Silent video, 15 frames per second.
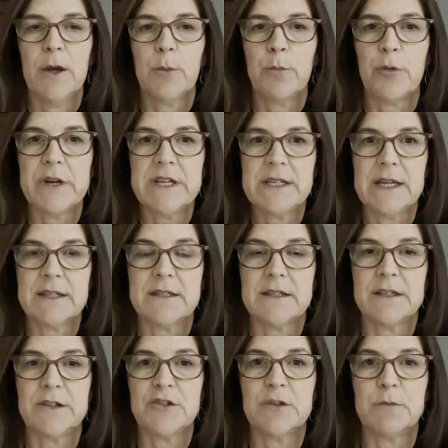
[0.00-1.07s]

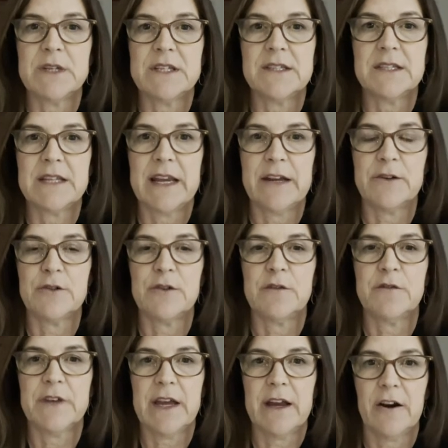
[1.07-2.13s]
Pretesting should be standard
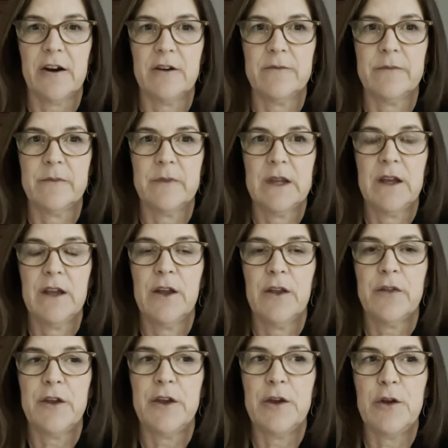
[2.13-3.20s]
of care.
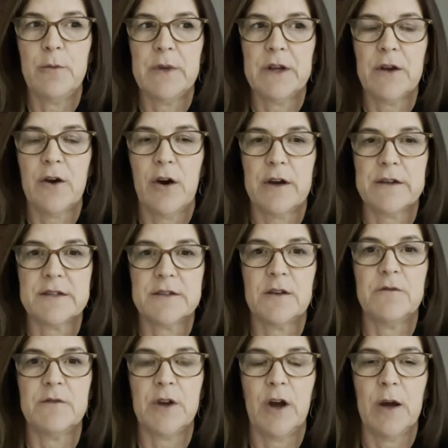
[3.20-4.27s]
The human cost
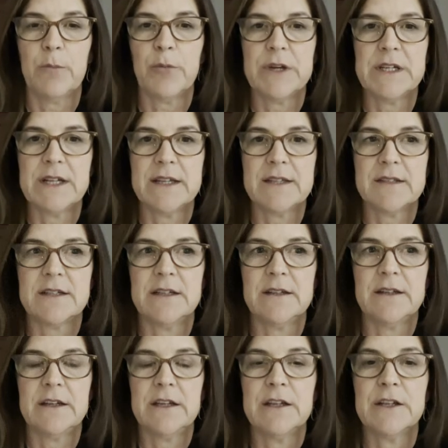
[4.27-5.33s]
of not
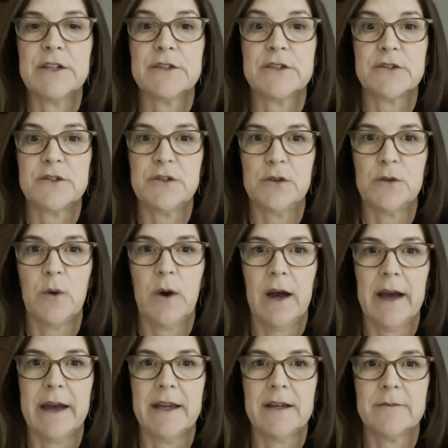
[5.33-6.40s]
pretesting is too
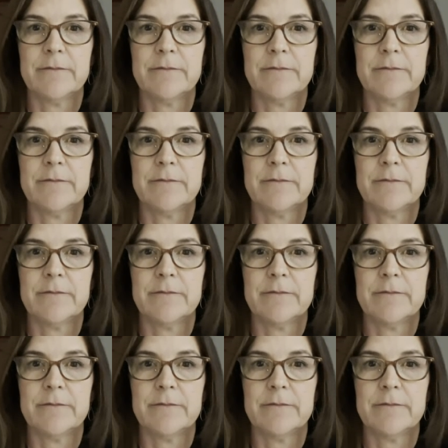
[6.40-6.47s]
high.